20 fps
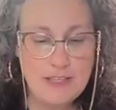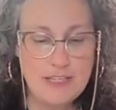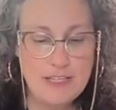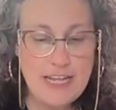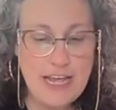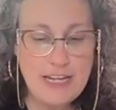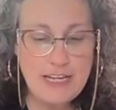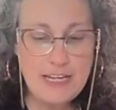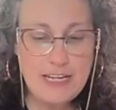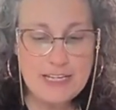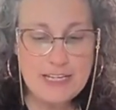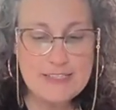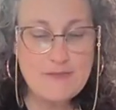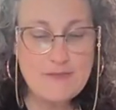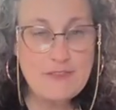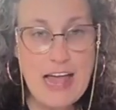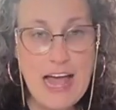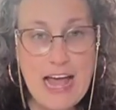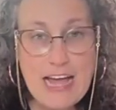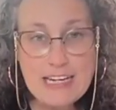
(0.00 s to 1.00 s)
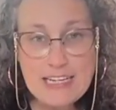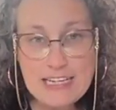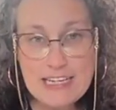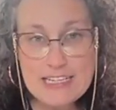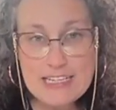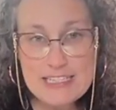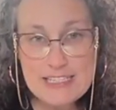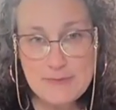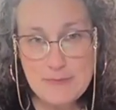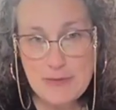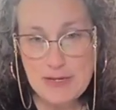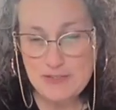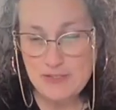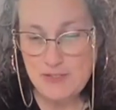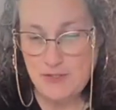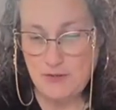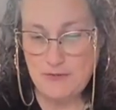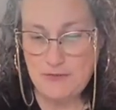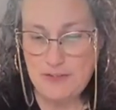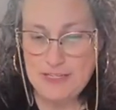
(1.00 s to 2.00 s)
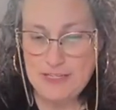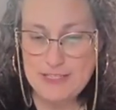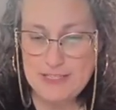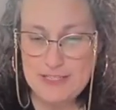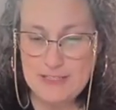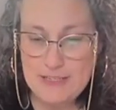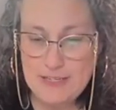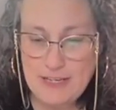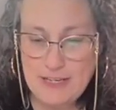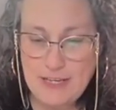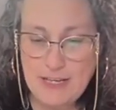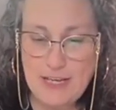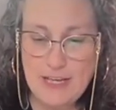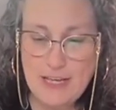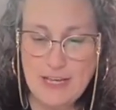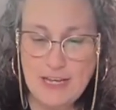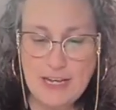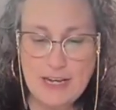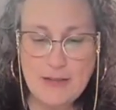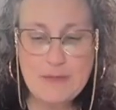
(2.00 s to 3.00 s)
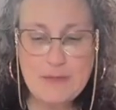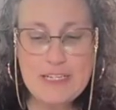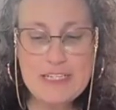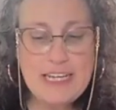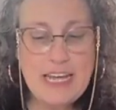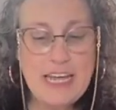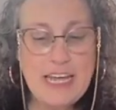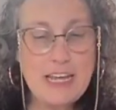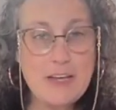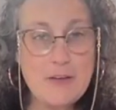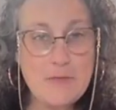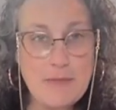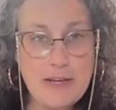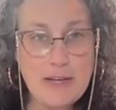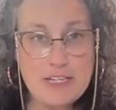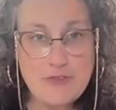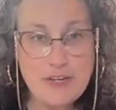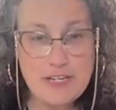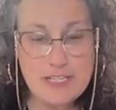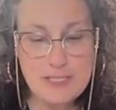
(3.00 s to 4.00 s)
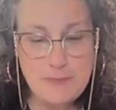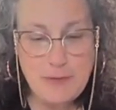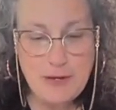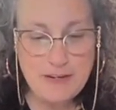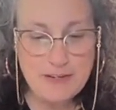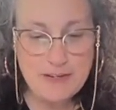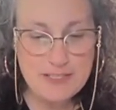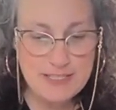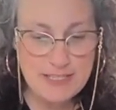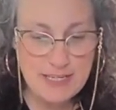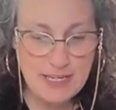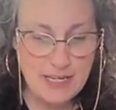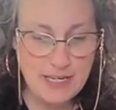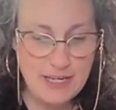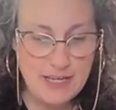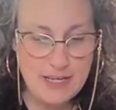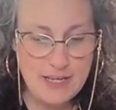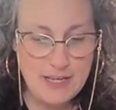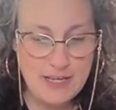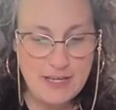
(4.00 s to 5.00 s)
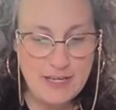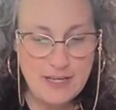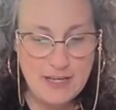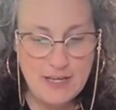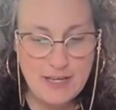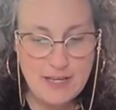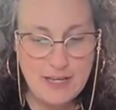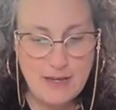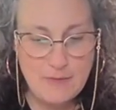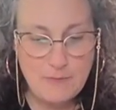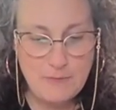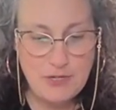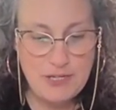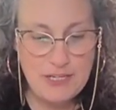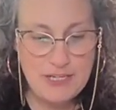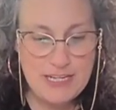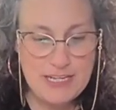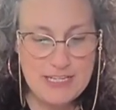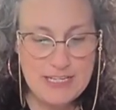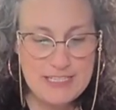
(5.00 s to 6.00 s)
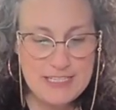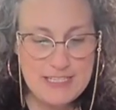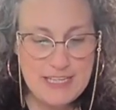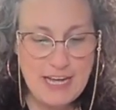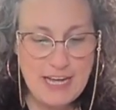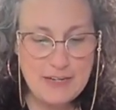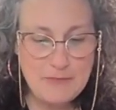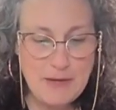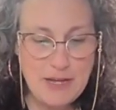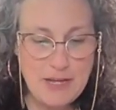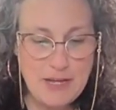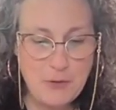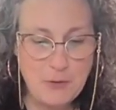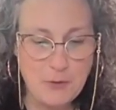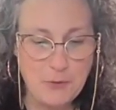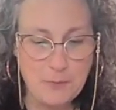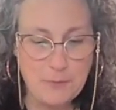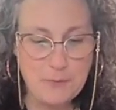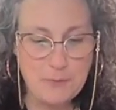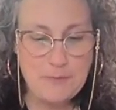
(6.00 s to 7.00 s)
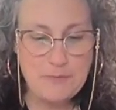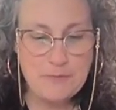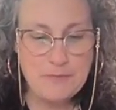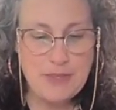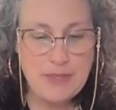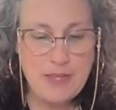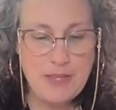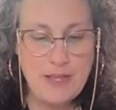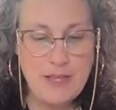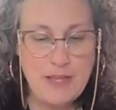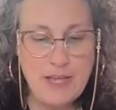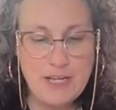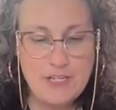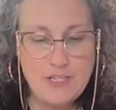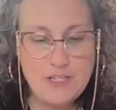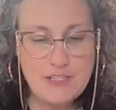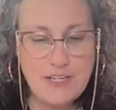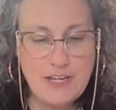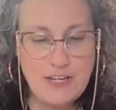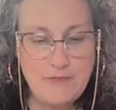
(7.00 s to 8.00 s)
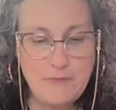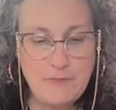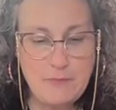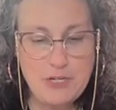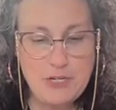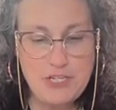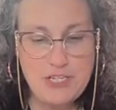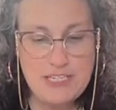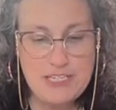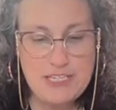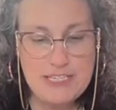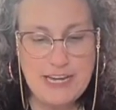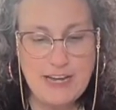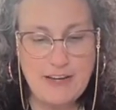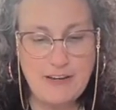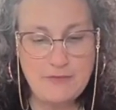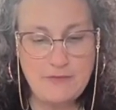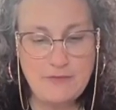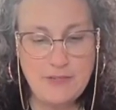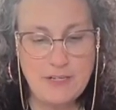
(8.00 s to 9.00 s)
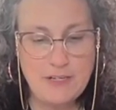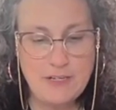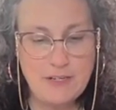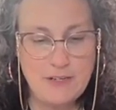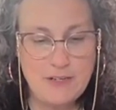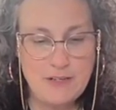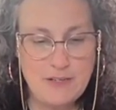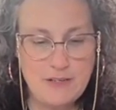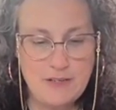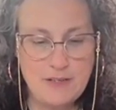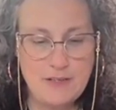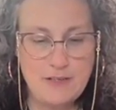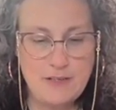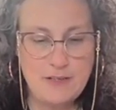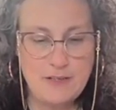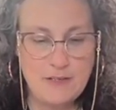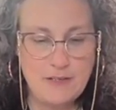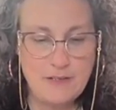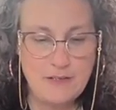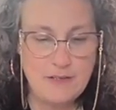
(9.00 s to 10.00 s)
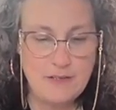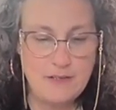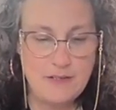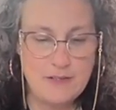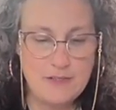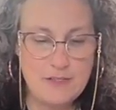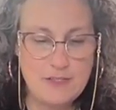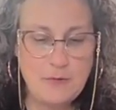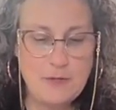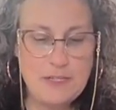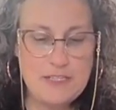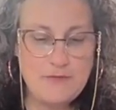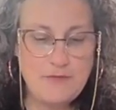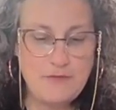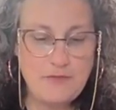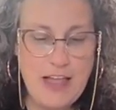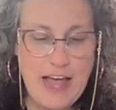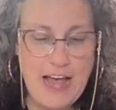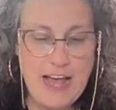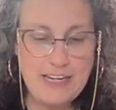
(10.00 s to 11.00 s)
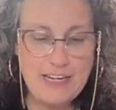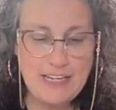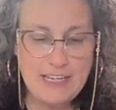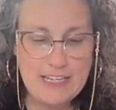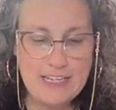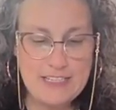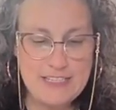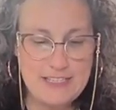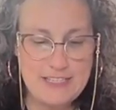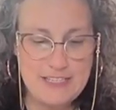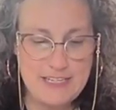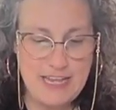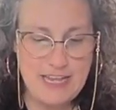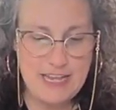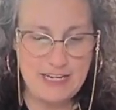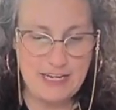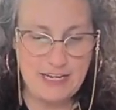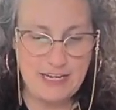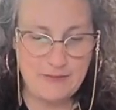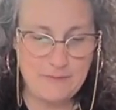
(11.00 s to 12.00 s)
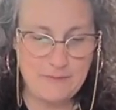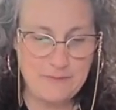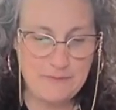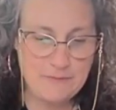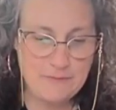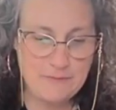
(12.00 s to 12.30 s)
The netting is flat against my surface. I'm going to take my transparency and put it inside my hoop and just kind of push it down so it's flat against the netting.